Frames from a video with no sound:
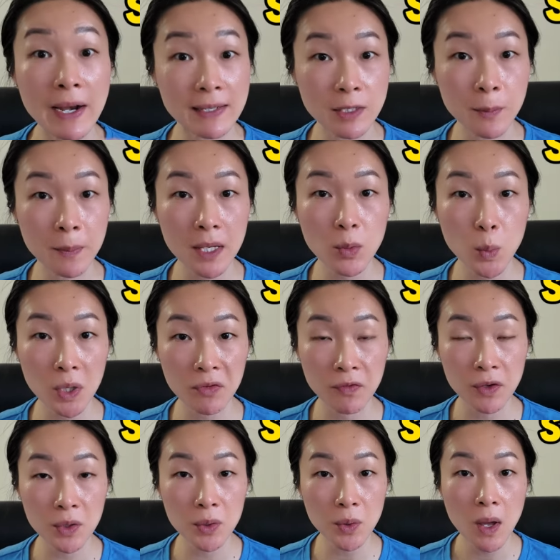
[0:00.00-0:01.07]
recipe with
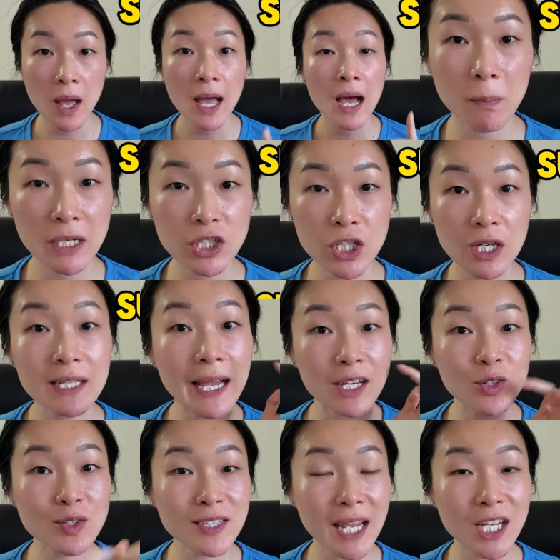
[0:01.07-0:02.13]
you. Make sure that
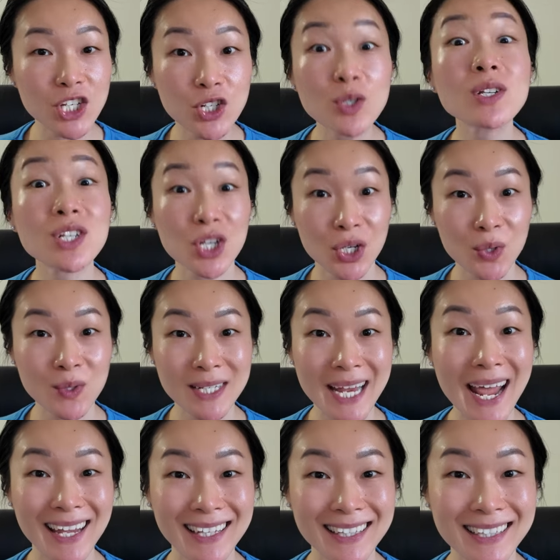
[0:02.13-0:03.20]
you stay tuned till
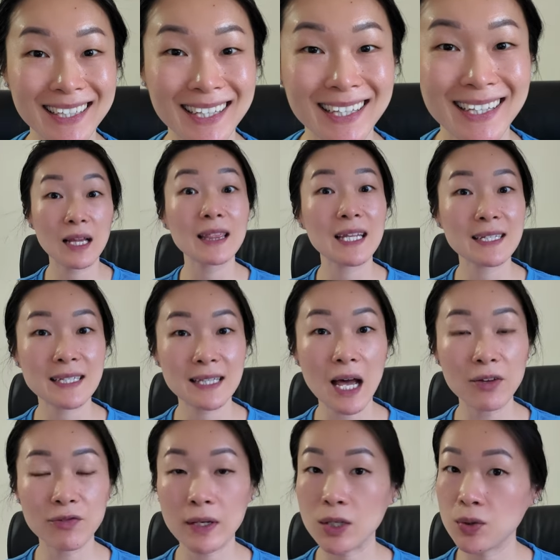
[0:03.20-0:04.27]
the end. Let's
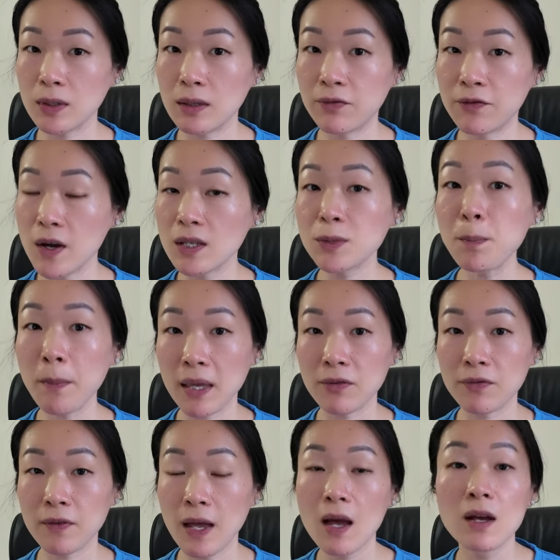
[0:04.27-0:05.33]
dive into the first
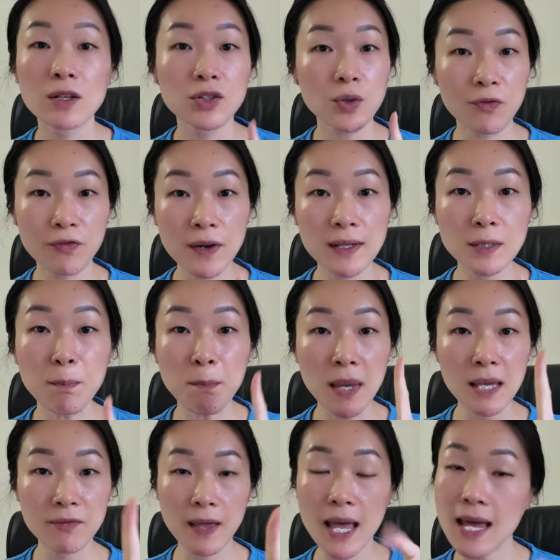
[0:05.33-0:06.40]
myth. So first
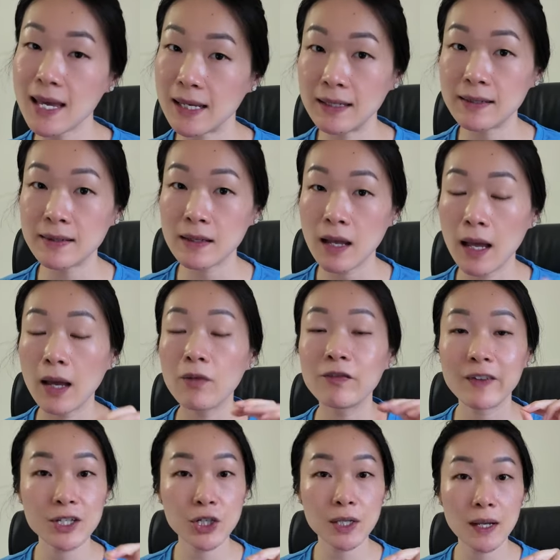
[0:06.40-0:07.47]
myth is,
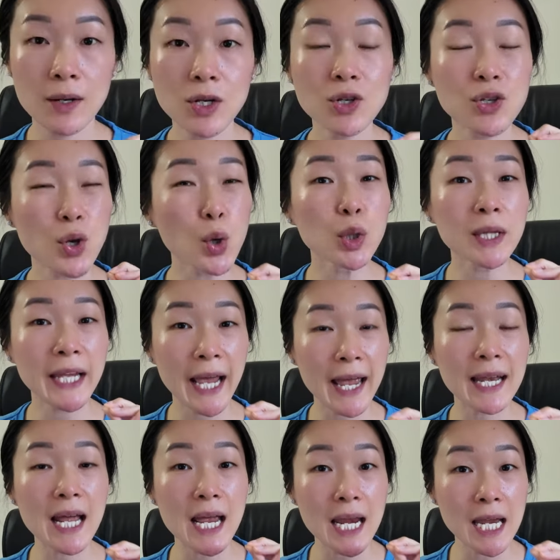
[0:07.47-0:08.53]
vegetarians don't
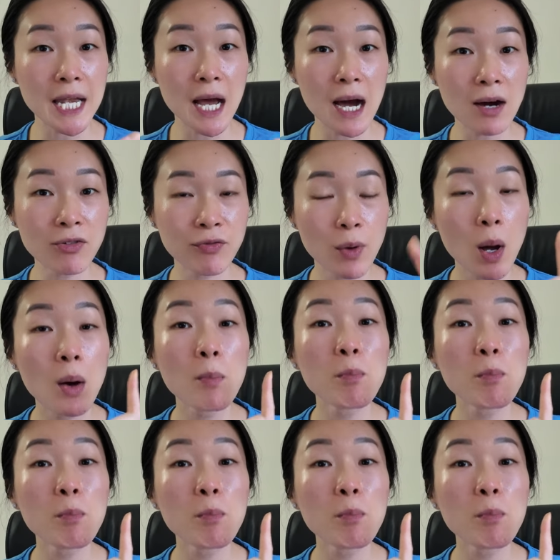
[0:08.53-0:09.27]
get enough